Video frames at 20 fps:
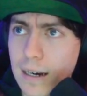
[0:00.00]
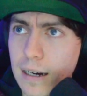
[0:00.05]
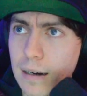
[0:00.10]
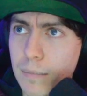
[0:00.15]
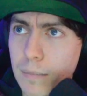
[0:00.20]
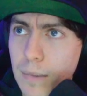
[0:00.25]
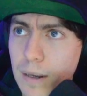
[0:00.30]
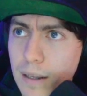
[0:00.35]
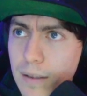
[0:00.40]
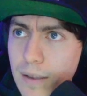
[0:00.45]

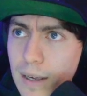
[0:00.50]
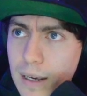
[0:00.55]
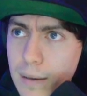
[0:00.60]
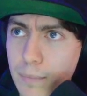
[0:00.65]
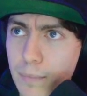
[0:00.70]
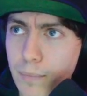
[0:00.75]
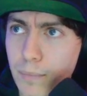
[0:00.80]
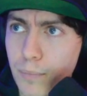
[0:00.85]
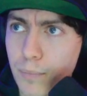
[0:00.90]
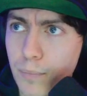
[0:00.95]
They
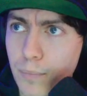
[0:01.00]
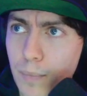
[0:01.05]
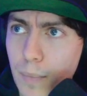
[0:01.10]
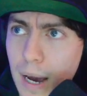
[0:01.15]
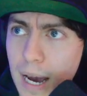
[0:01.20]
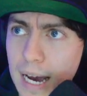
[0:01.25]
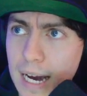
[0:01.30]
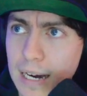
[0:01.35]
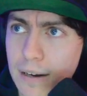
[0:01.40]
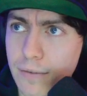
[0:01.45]

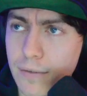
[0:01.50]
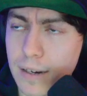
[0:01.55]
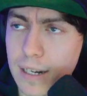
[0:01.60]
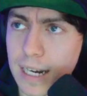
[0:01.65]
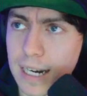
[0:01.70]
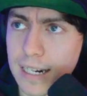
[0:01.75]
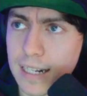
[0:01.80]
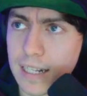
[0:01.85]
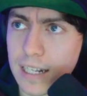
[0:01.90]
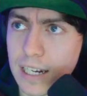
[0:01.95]
have Night
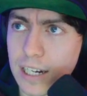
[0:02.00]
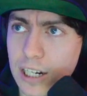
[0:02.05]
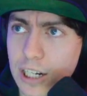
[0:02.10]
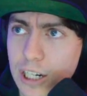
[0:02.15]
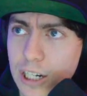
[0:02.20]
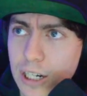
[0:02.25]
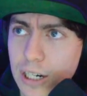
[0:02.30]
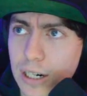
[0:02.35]
Slash.